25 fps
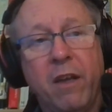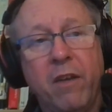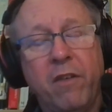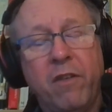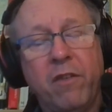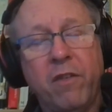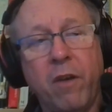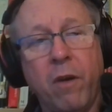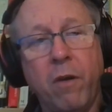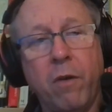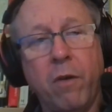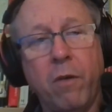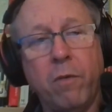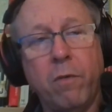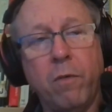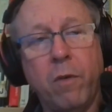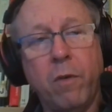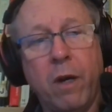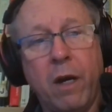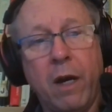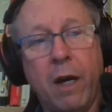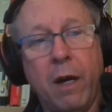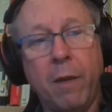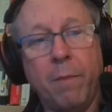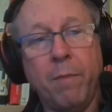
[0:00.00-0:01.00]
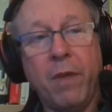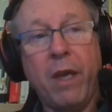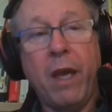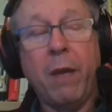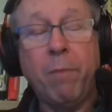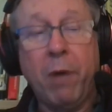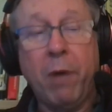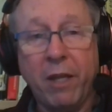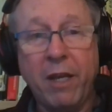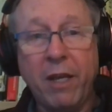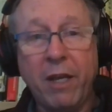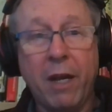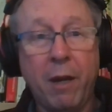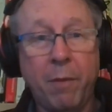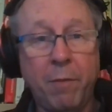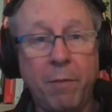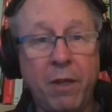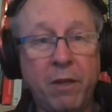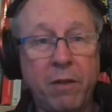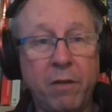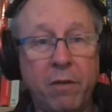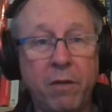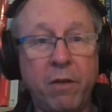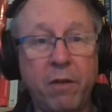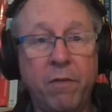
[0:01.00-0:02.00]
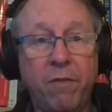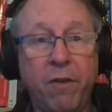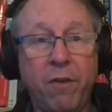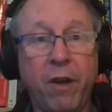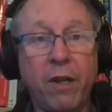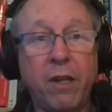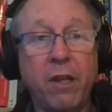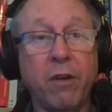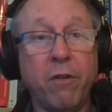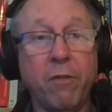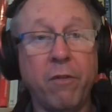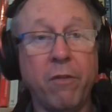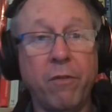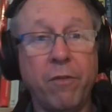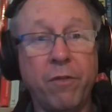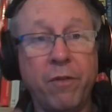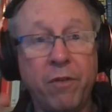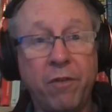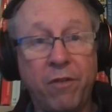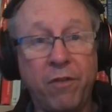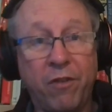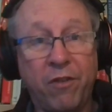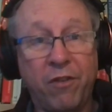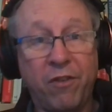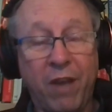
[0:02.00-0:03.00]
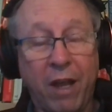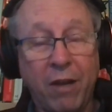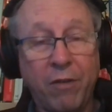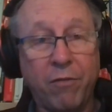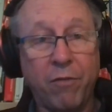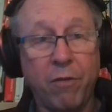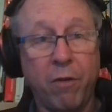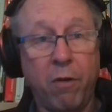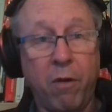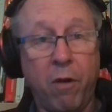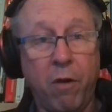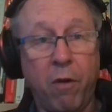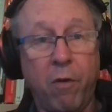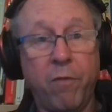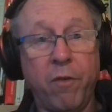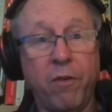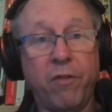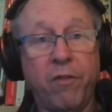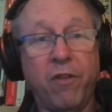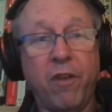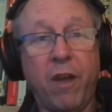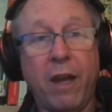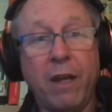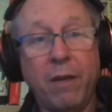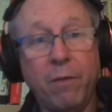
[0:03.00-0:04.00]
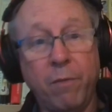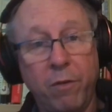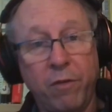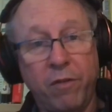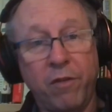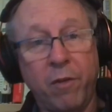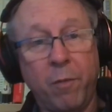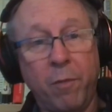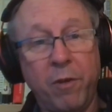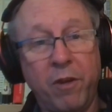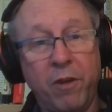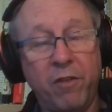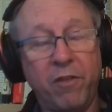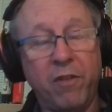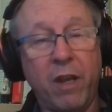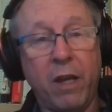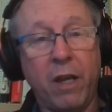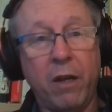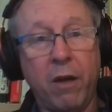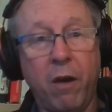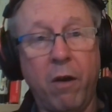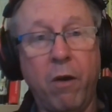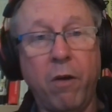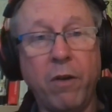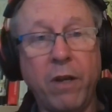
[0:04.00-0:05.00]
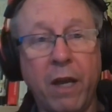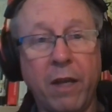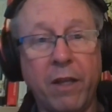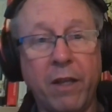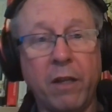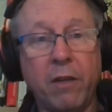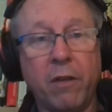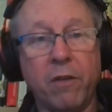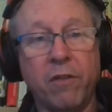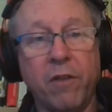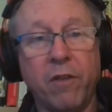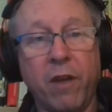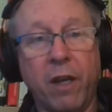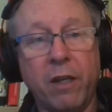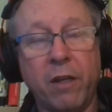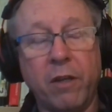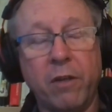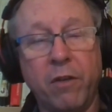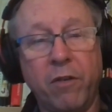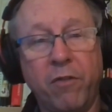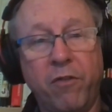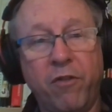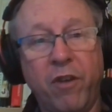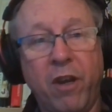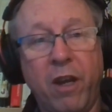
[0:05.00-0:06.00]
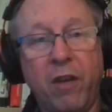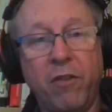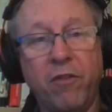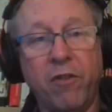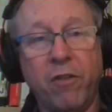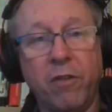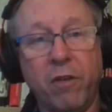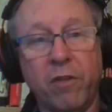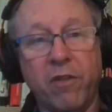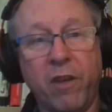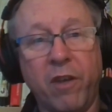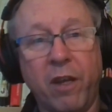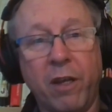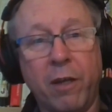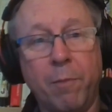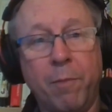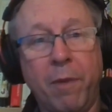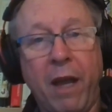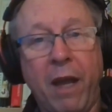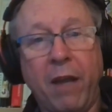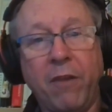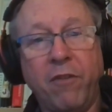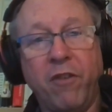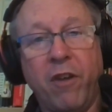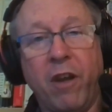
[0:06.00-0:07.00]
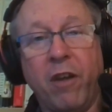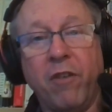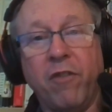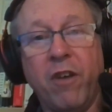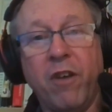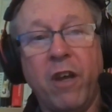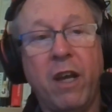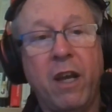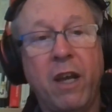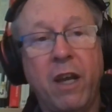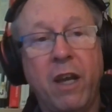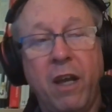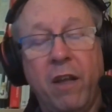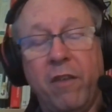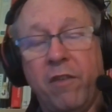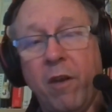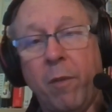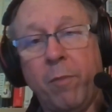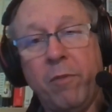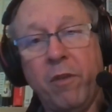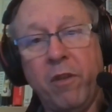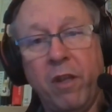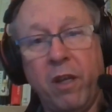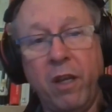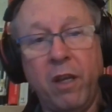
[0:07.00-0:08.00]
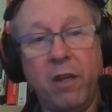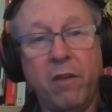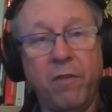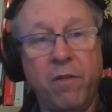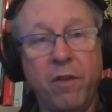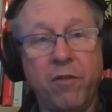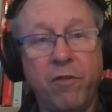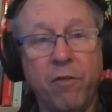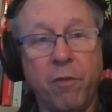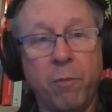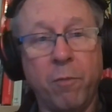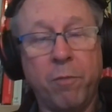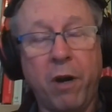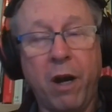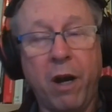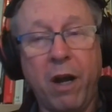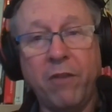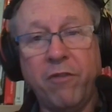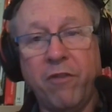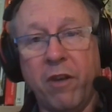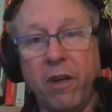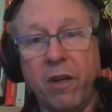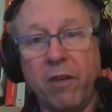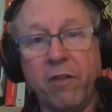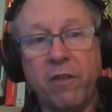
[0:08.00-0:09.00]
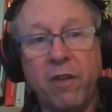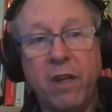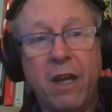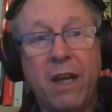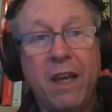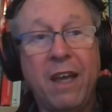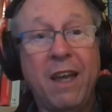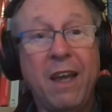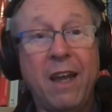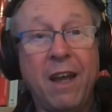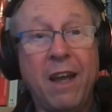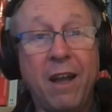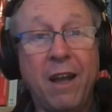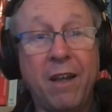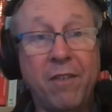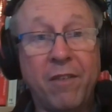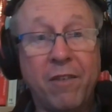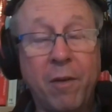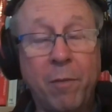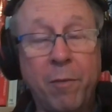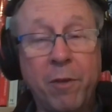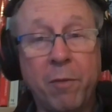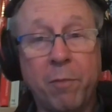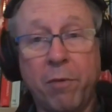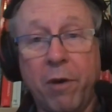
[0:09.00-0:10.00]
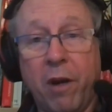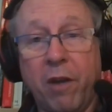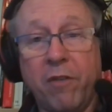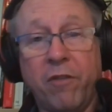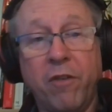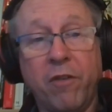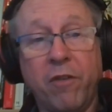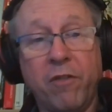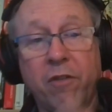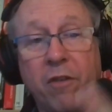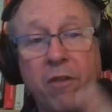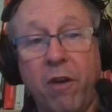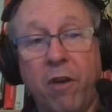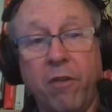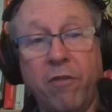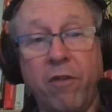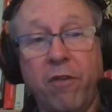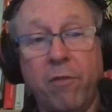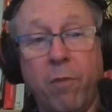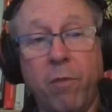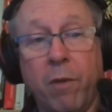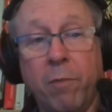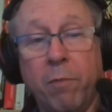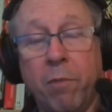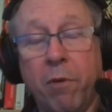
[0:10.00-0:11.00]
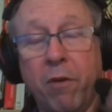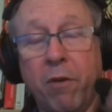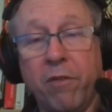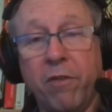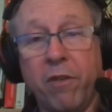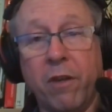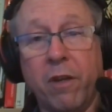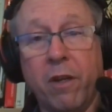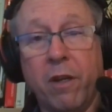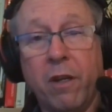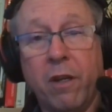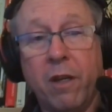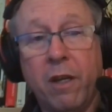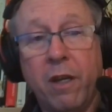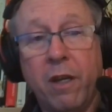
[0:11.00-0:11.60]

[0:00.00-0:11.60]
So, um, and by that I mean very little central oversight where somebody is saying, oh, yeah, that looks like a good change. It looks like a bad change. It's up to the individual projects. And some of the projects are just one person.